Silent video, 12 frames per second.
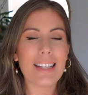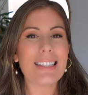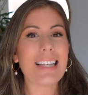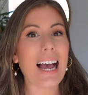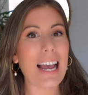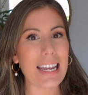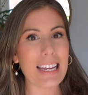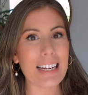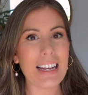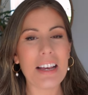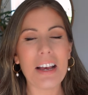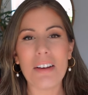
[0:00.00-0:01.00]
tight.
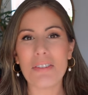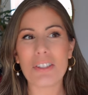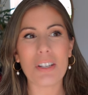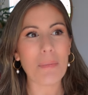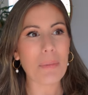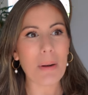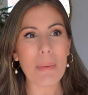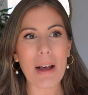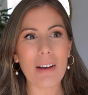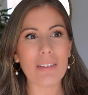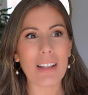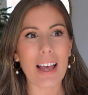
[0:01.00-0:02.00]
Something
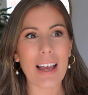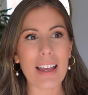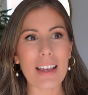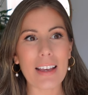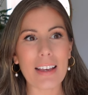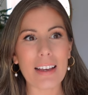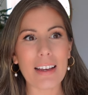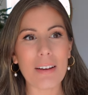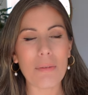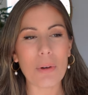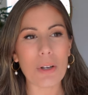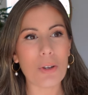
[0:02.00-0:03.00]
about like
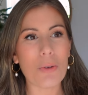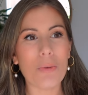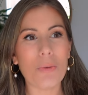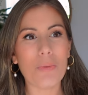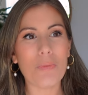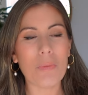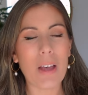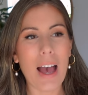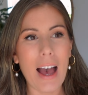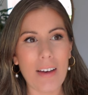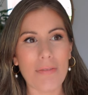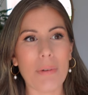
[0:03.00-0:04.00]
when you
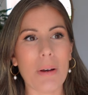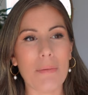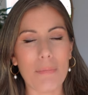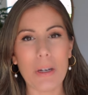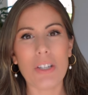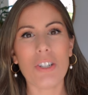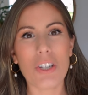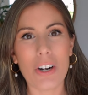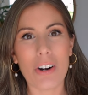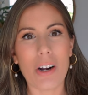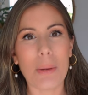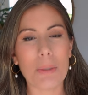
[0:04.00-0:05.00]
have
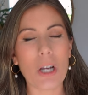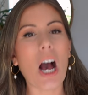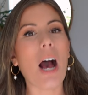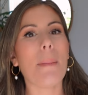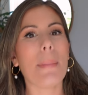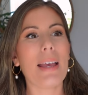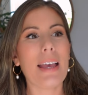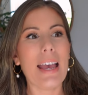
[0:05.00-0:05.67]
bustier up top